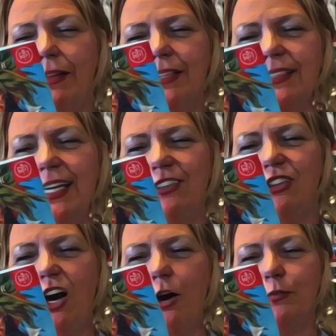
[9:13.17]
the tale
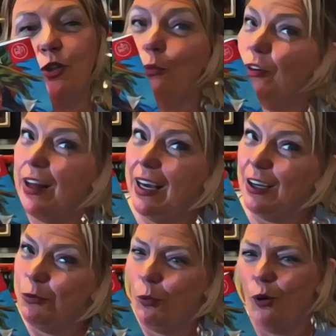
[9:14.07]
comes with a
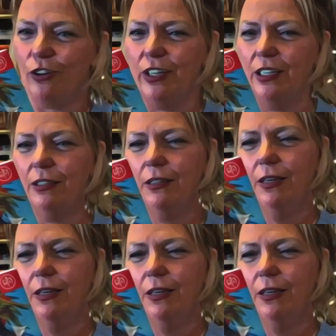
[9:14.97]
warning.